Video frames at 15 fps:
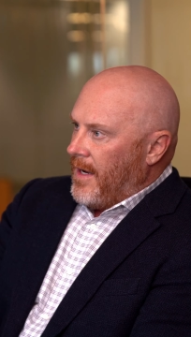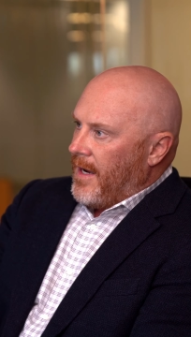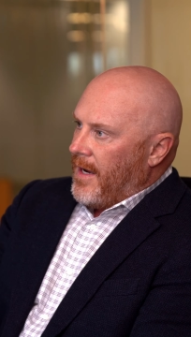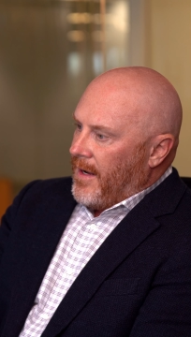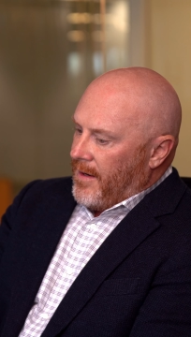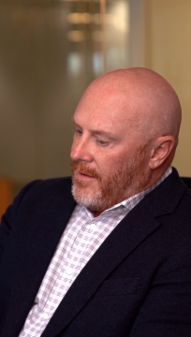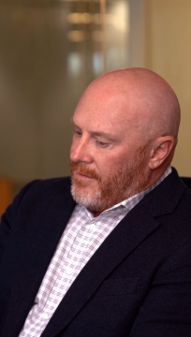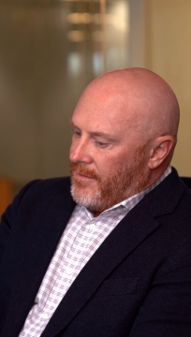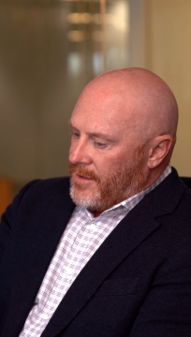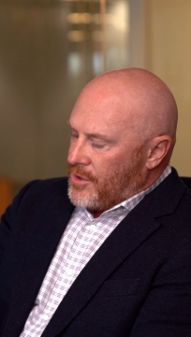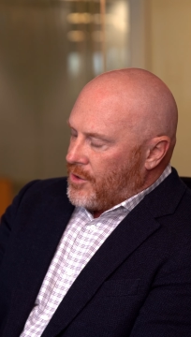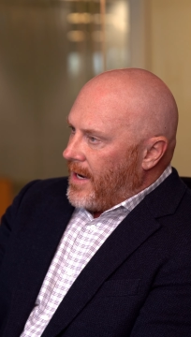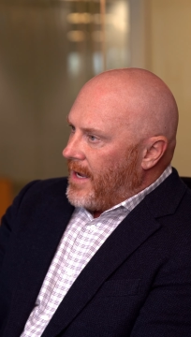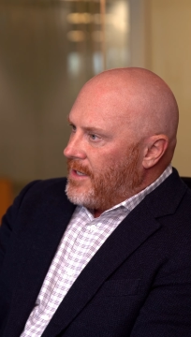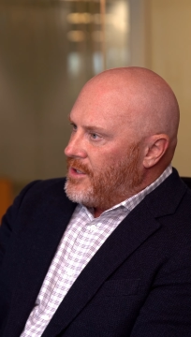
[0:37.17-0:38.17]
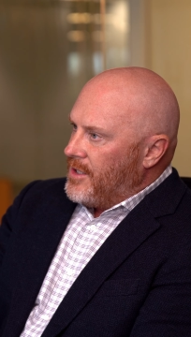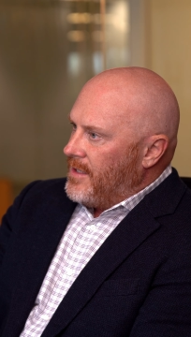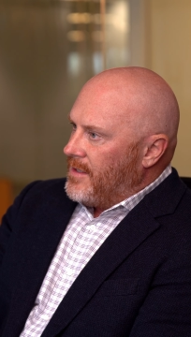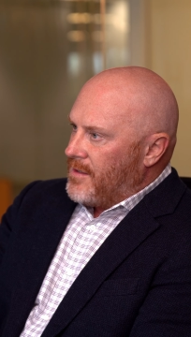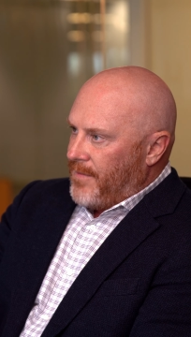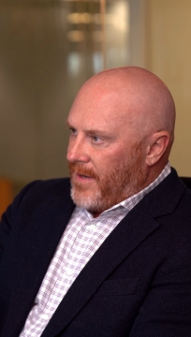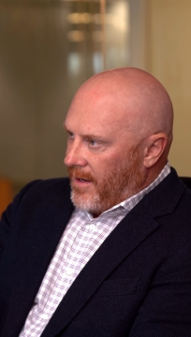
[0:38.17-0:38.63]
and the strategy
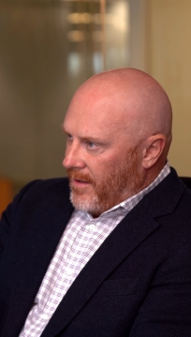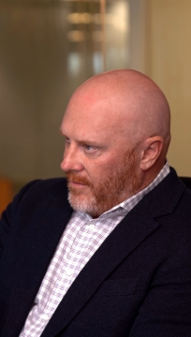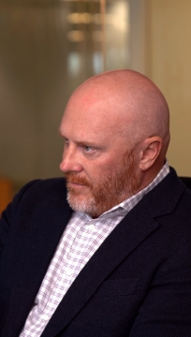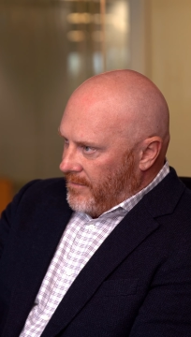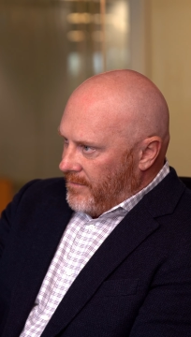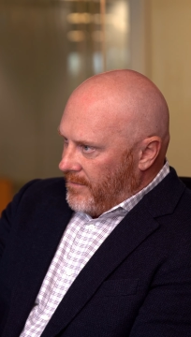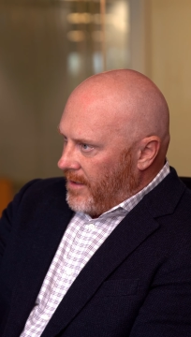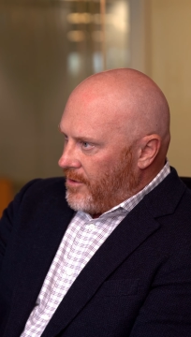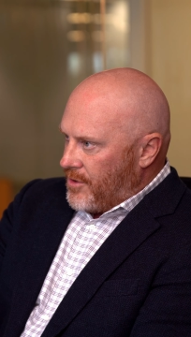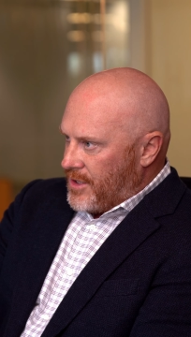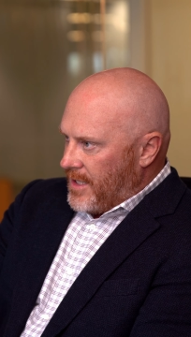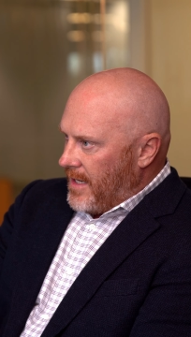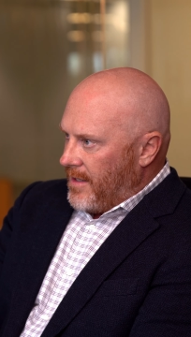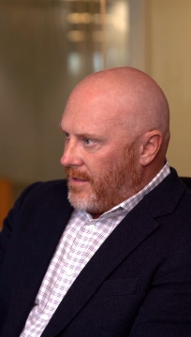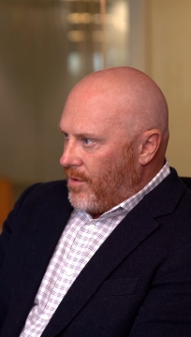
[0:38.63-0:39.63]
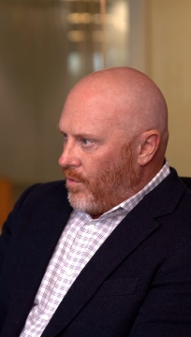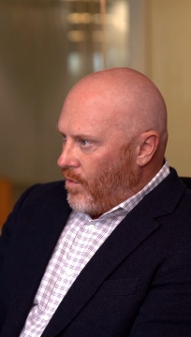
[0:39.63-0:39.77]
is about understanding the